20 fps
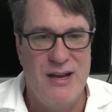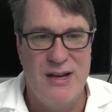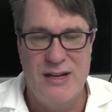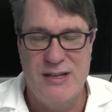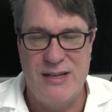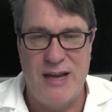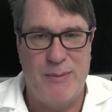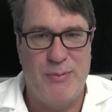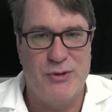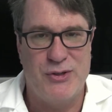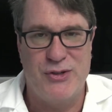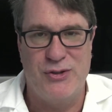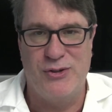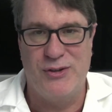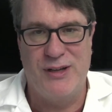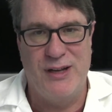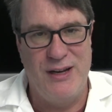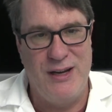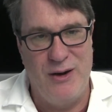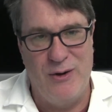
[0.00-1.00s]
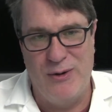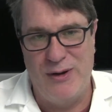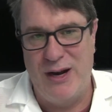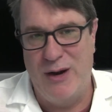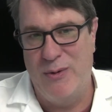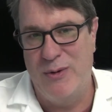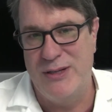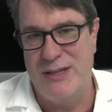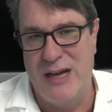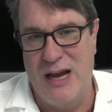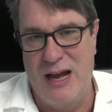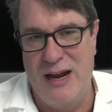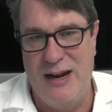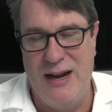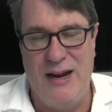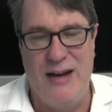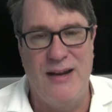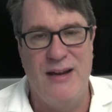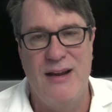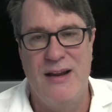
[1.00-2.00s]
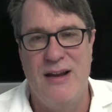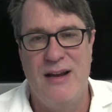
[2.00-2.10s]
It's Apple Silicon. You don't care what's on it.